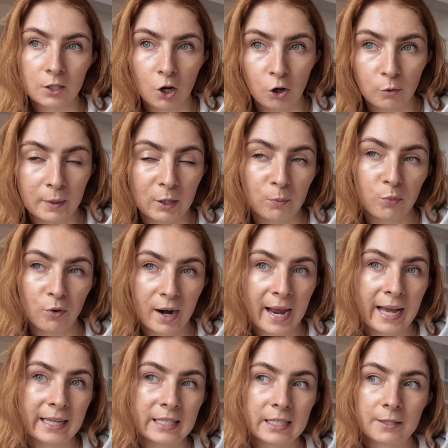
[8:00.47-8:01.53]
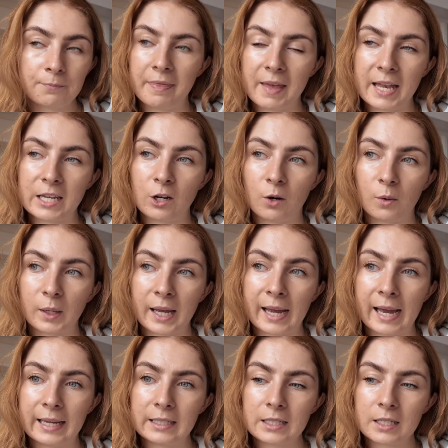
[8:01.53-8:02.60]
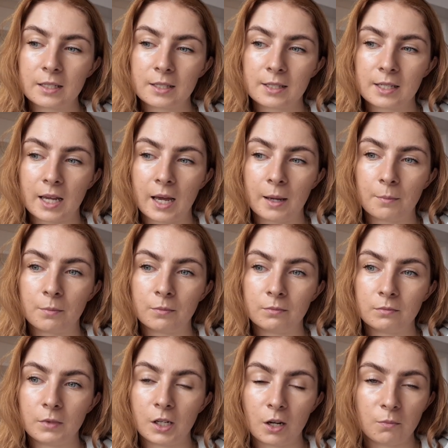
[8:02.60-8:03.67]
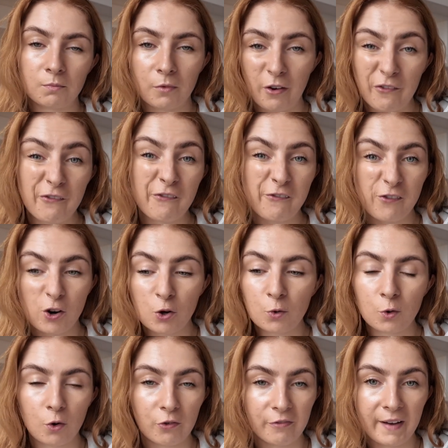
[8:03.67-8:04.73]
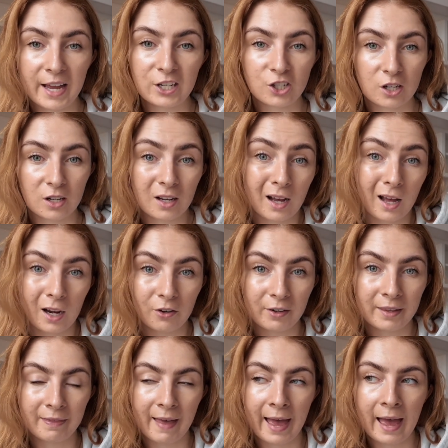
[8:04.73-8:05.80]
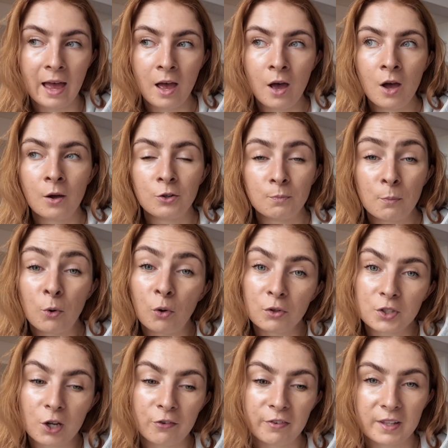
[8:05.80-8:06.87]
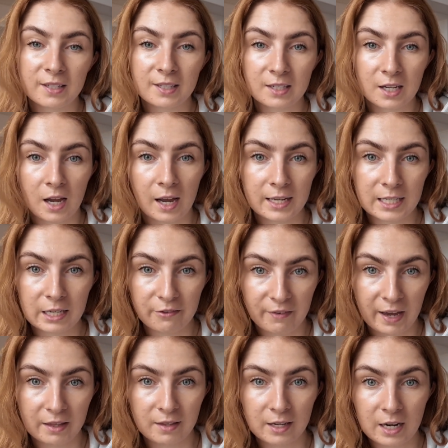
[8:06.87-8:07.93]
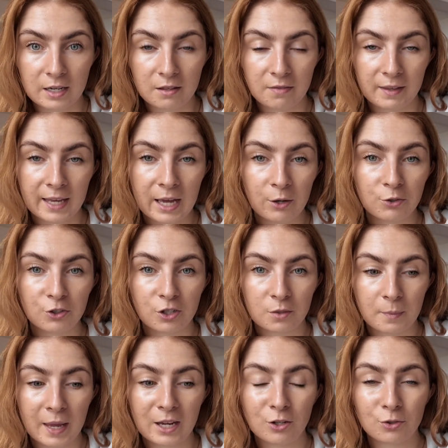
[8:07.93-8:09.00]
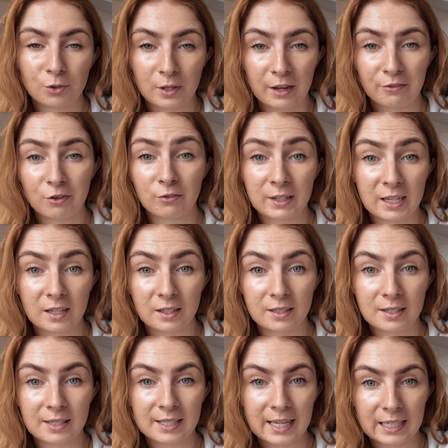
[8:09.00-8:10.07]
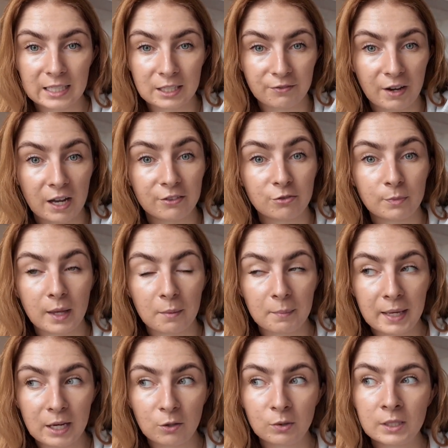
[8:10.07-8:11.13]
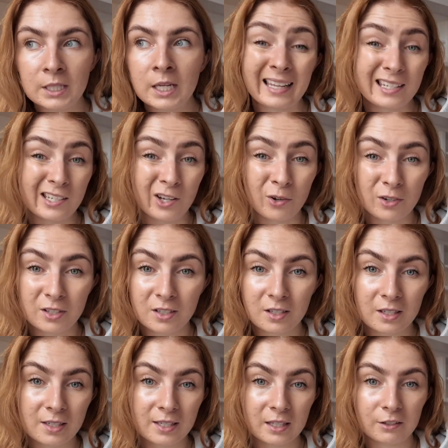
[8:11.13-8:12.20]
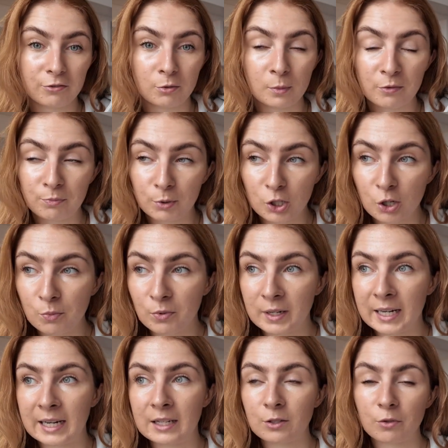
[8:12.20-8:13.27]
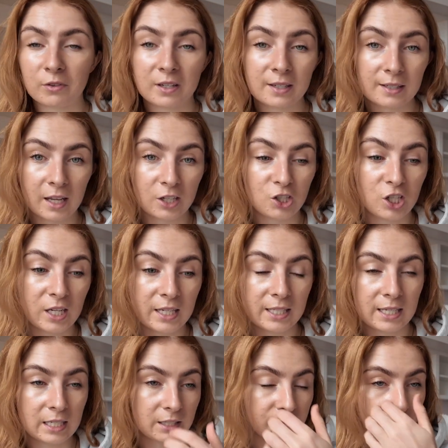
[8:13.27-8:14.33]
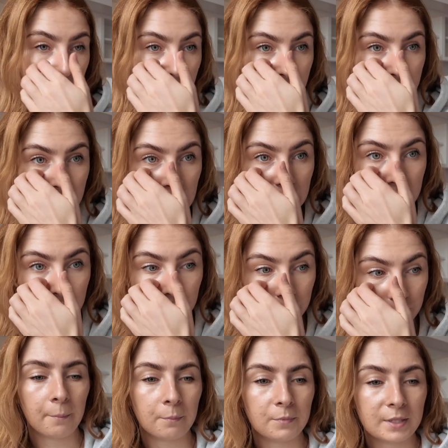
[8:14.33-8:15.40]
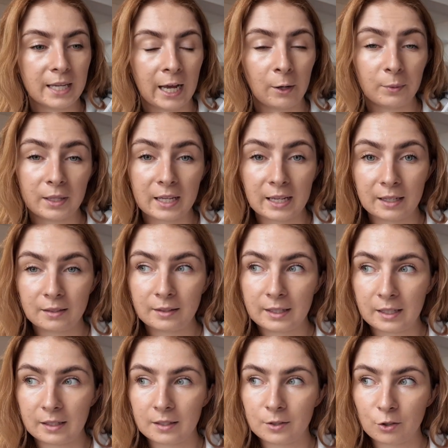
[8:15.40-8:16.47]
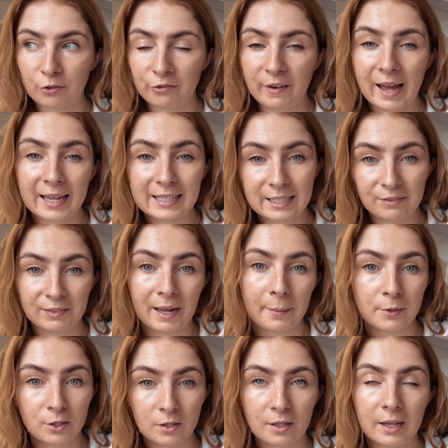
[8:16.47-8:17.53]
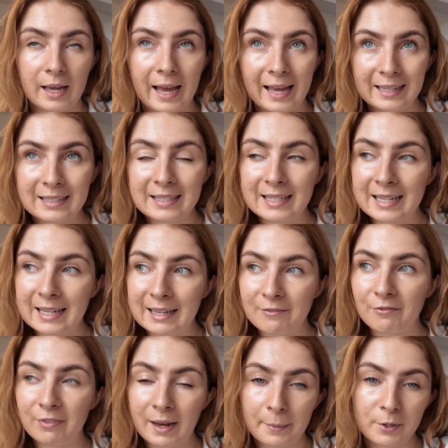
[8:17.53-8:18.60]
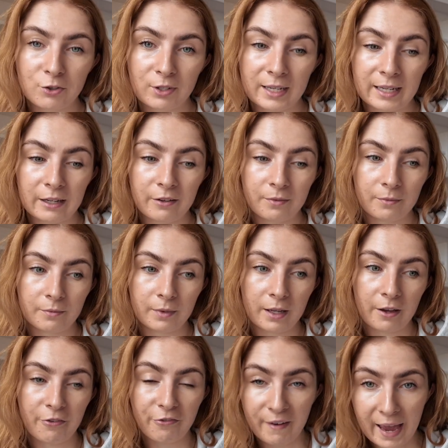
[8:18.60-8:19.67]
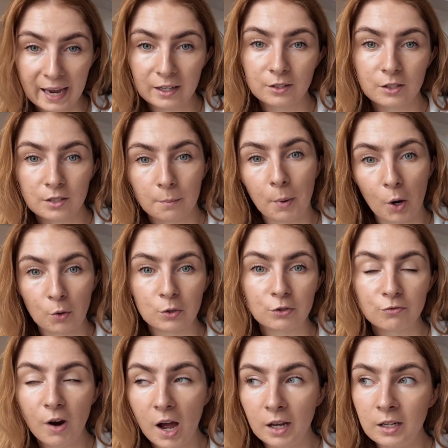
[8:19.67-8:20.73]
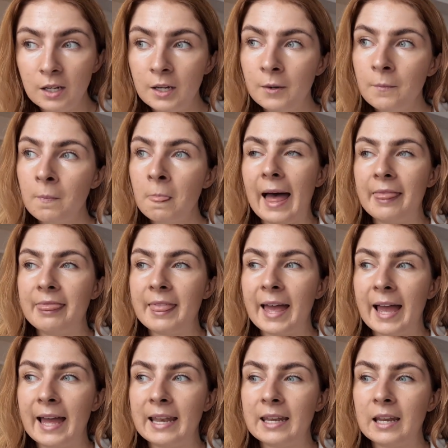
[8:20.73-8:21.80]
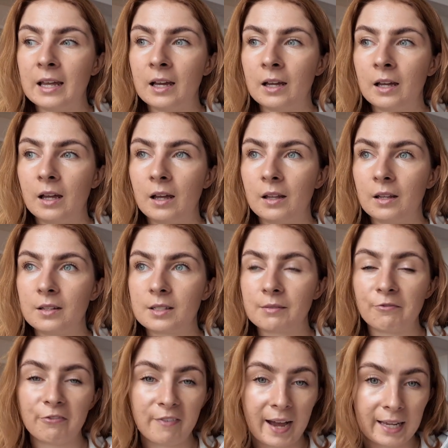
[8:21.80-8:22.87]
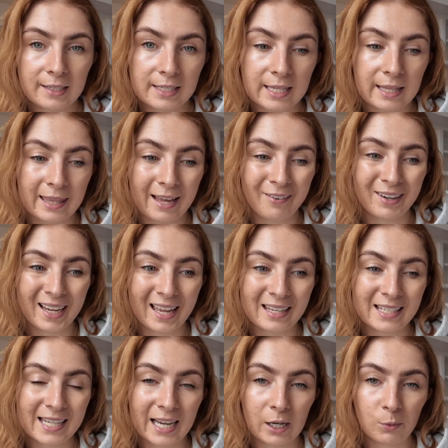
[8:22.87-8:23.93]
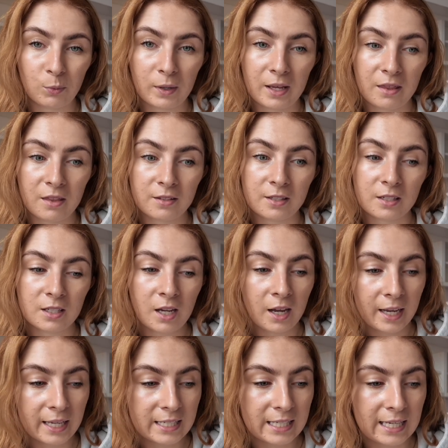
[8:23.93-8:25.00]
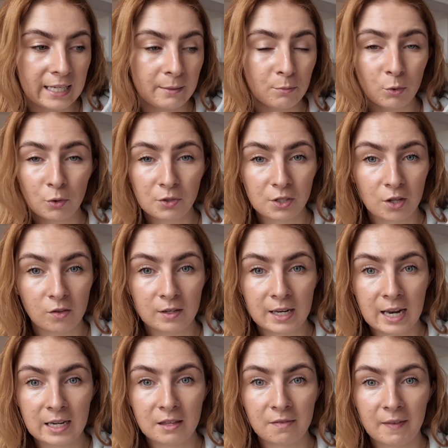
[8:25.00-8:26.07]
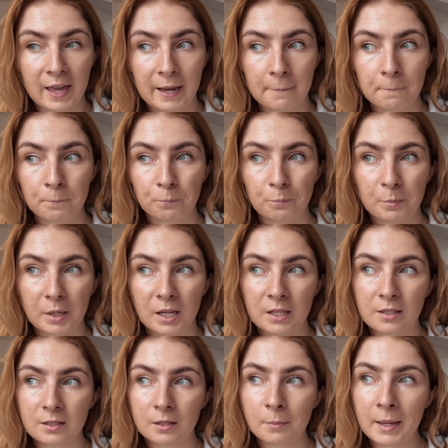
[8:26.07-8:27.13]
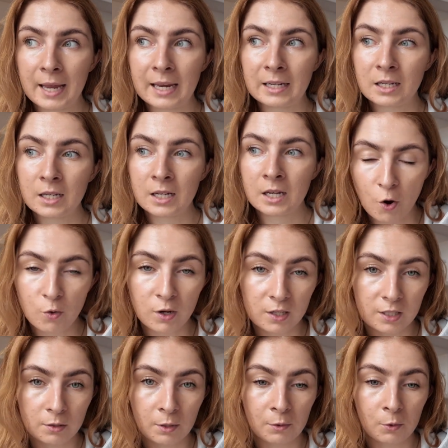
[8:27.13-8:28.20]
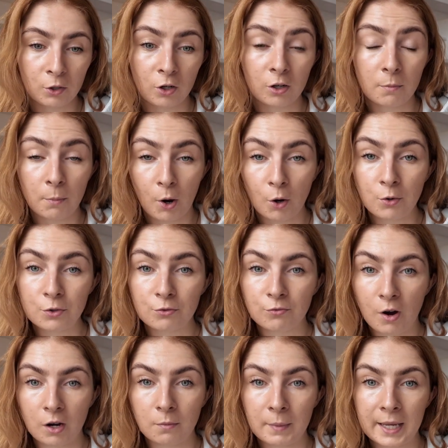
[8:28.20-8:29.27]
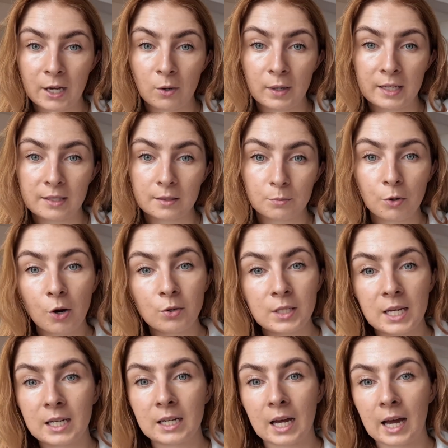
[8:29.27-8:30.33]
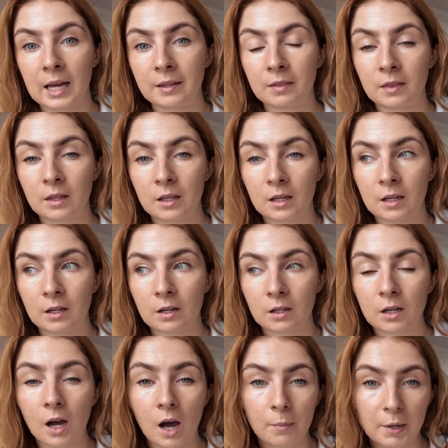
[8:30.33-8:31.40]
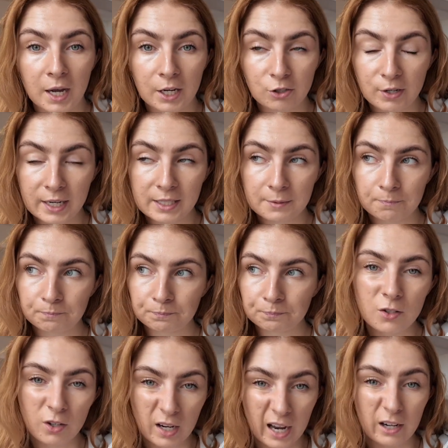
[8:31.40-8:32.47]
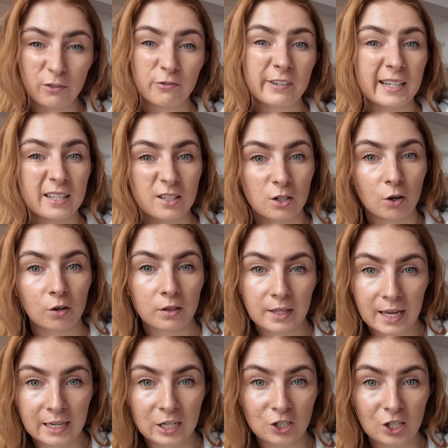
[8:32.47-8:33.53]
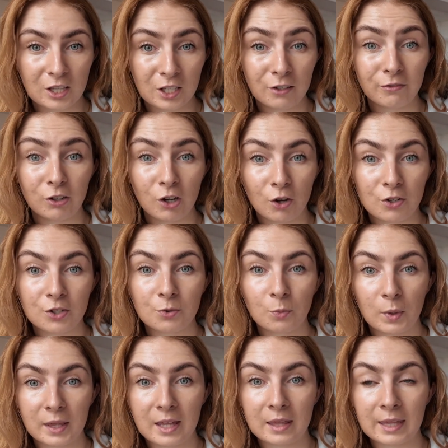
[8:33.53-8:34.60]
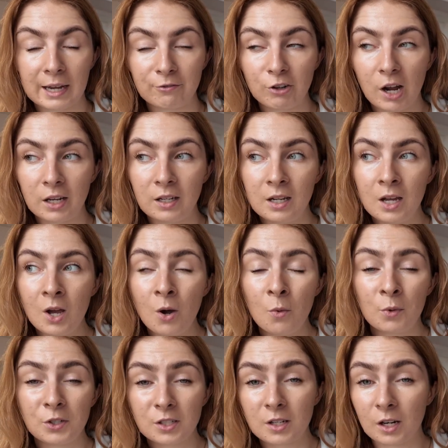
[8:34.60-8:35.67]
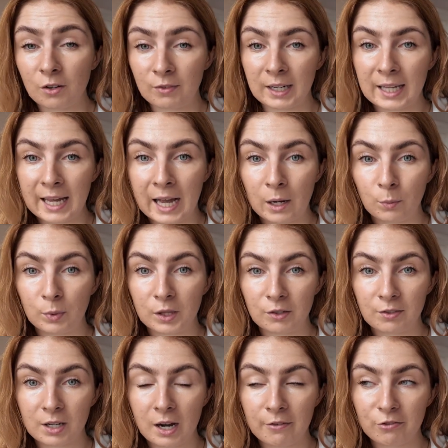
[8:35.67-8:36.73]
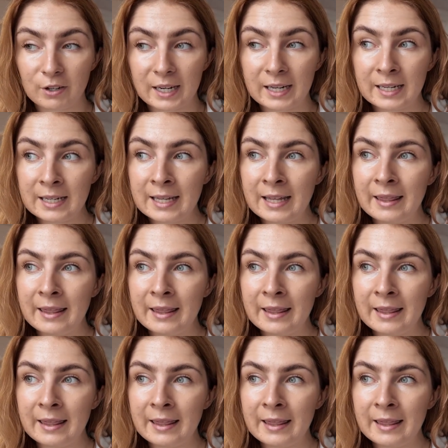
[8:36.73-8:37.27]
wholemeal bread. And then I'll get some, fruit or veg and colour in there, more so for the satiety effect than anything else, just making sure that I feel really nice and satisfied from that meal. Antioxidants in the form of blueberries or things like chia seeds, flax seeds, to help with the sort of anti-inflammatory effect post-run. And then some fats in there again to help with satiety more so than anything, because the main focus that we want on a post-run meal is the protein and the carbohydrates, to kind of restock the energy that you've lost within that run, which is going to really help with the recovery.